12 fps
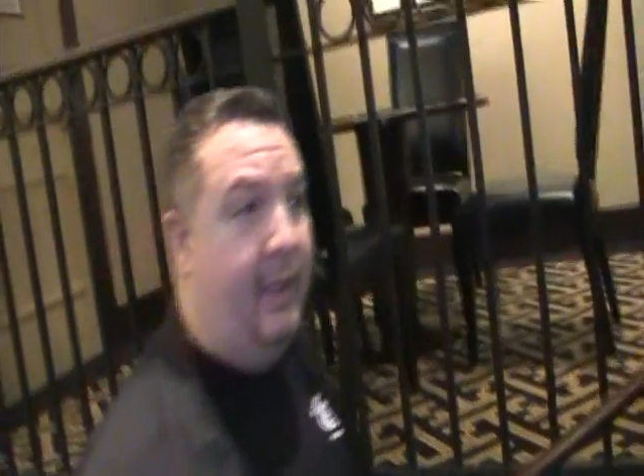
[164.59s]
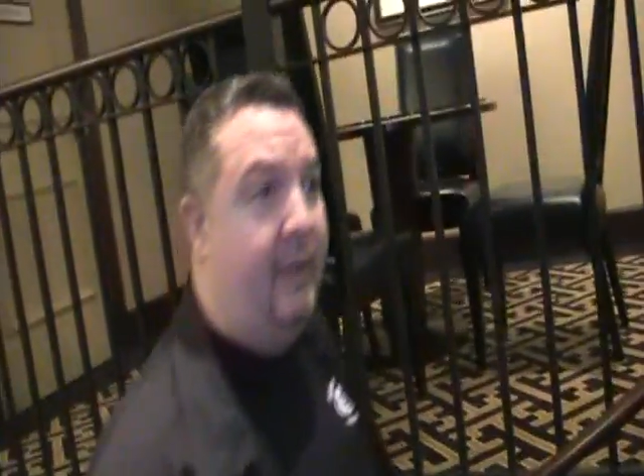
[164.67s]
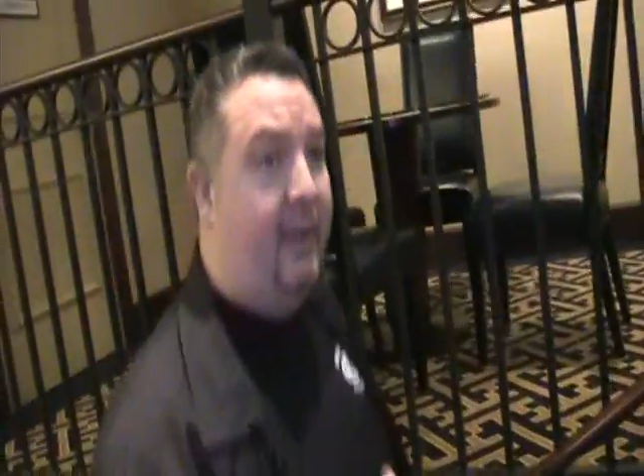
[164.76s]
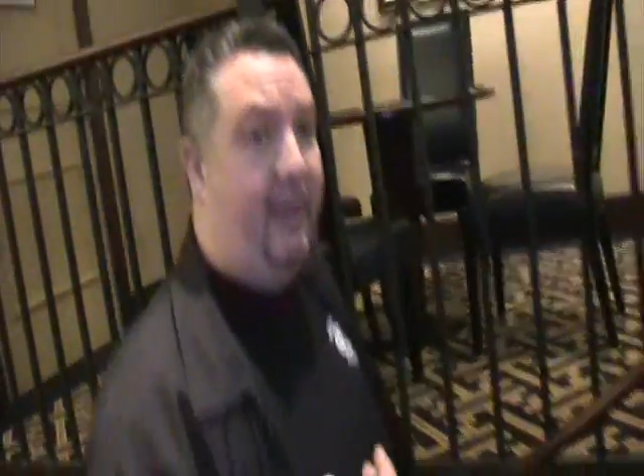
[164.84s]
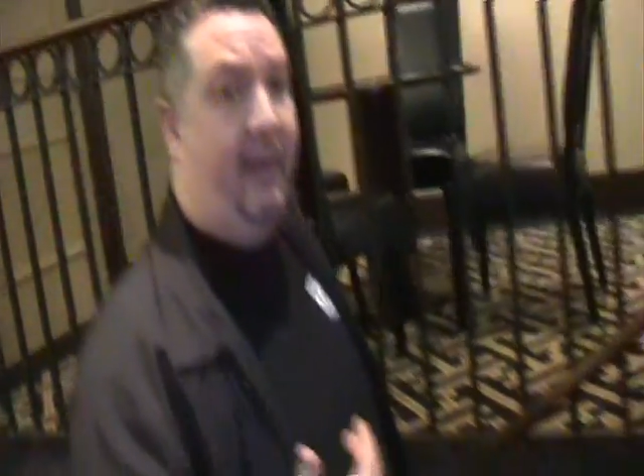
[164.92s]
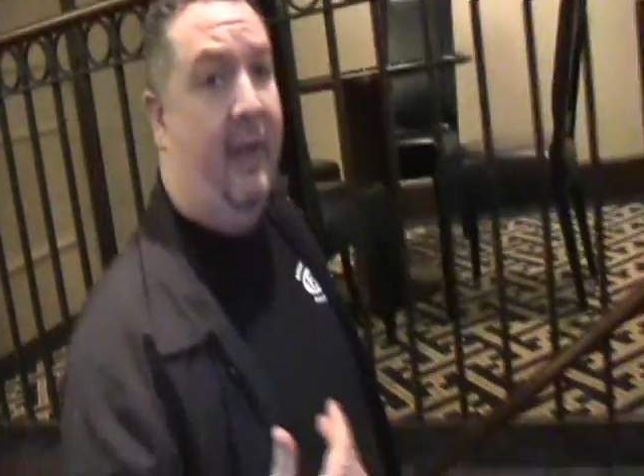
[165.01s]

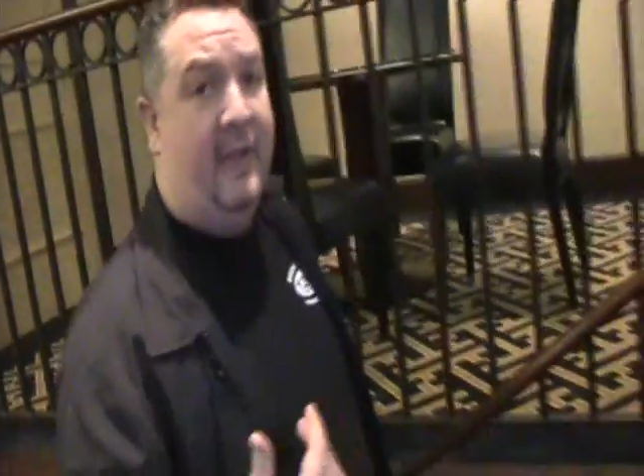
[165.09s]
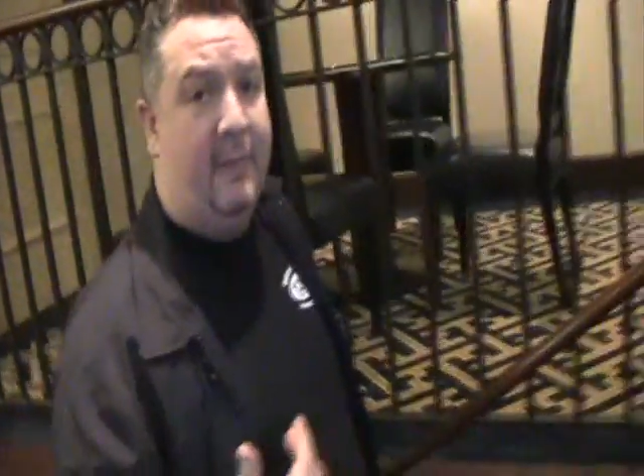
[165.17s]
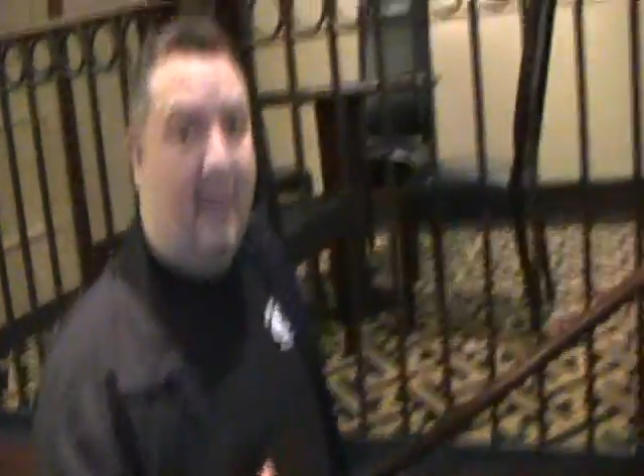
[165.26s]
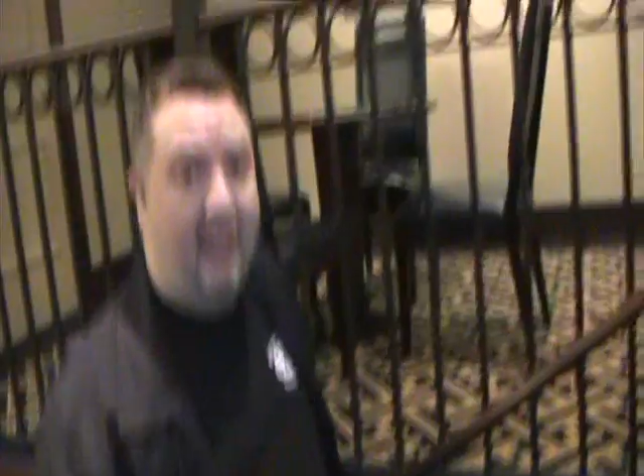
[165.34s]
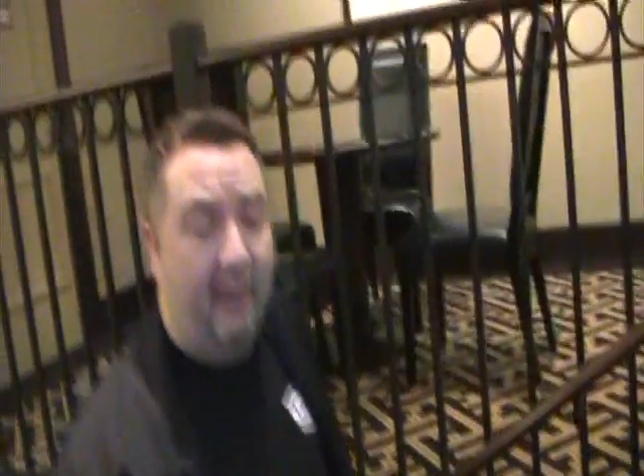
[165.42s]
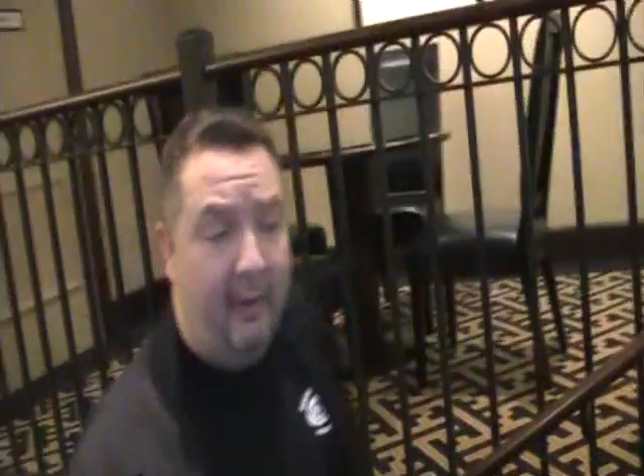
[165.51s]
that they got to
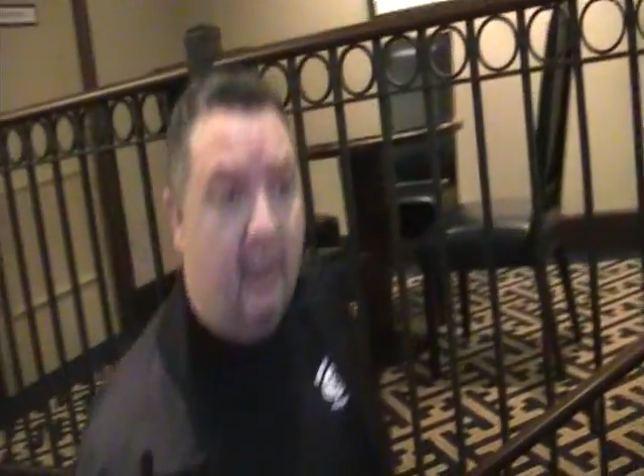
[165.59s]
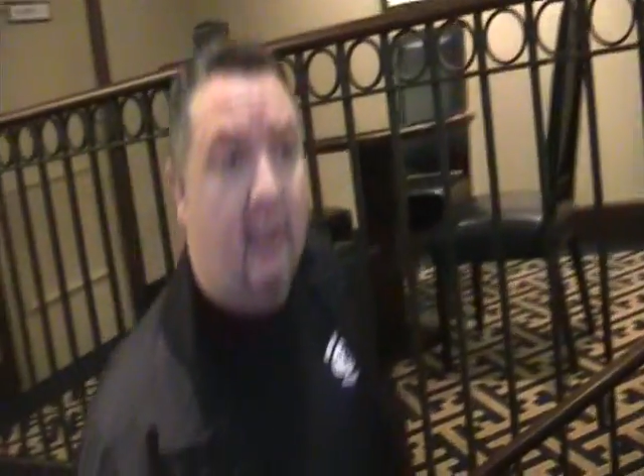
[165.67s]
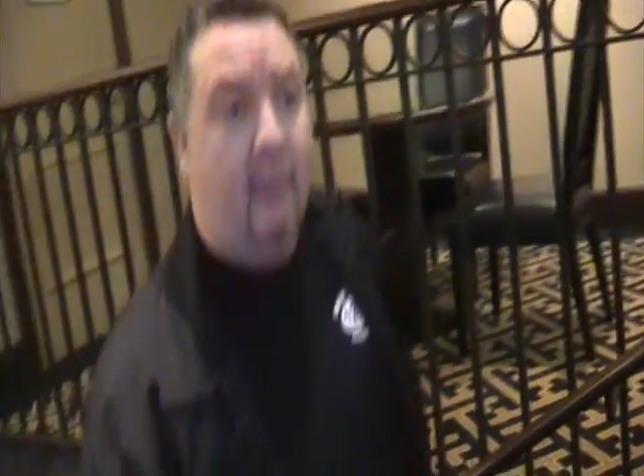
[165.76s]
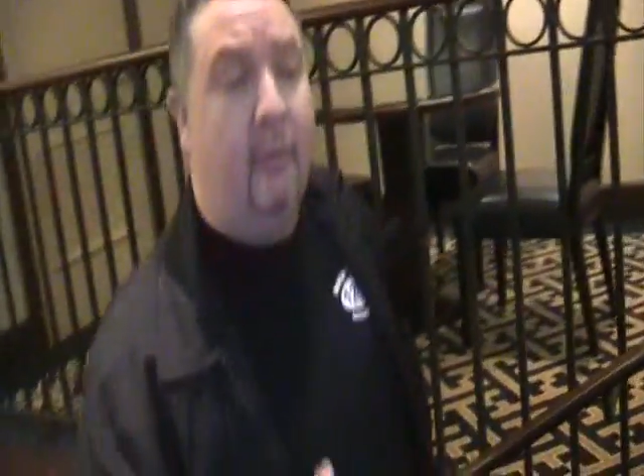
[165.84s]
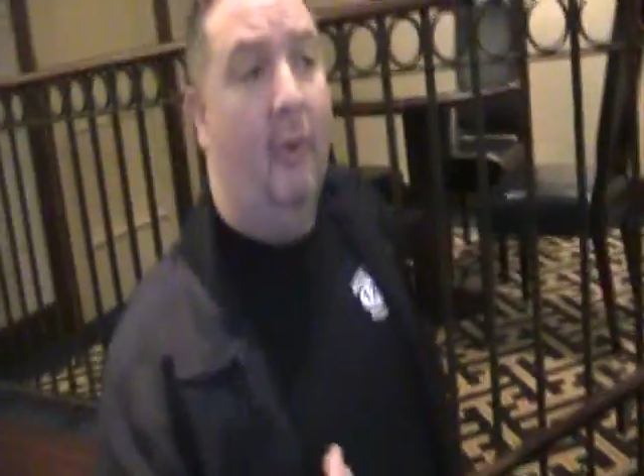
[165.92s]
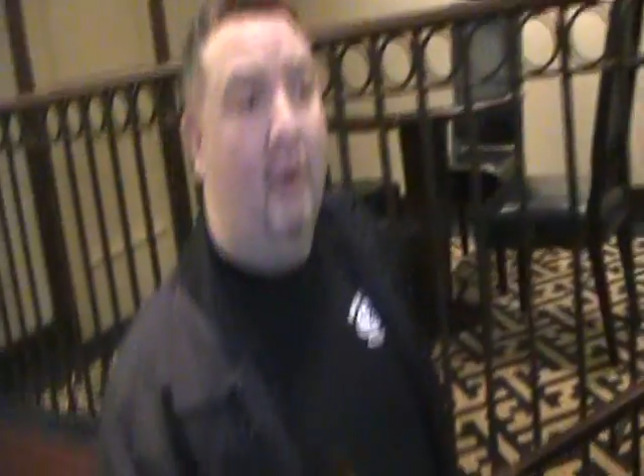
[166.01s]
spend, they're going
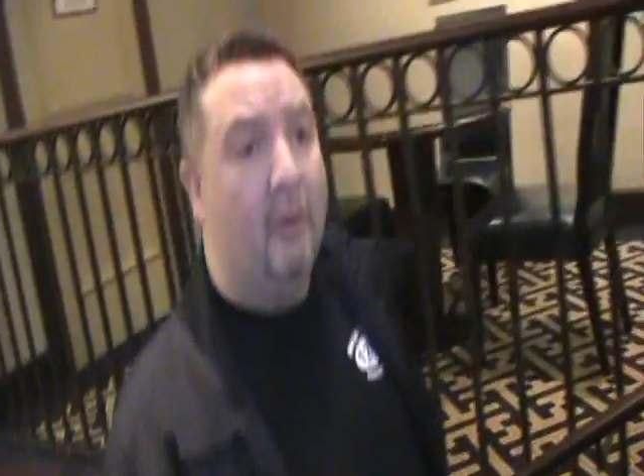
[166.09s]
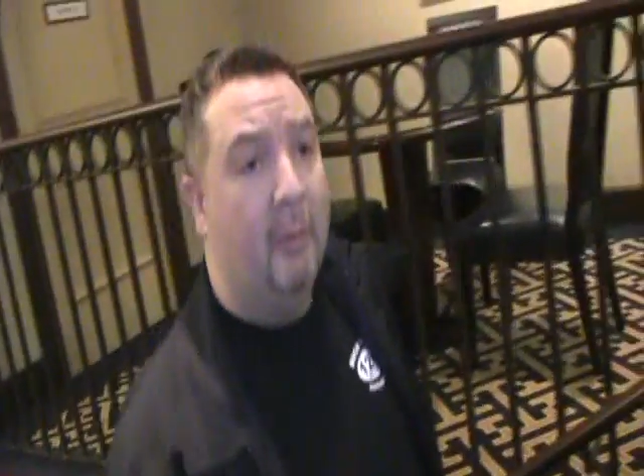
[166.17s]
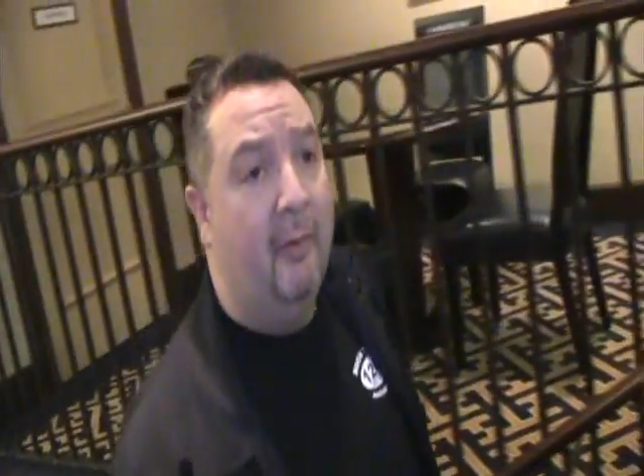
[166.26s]
to go broke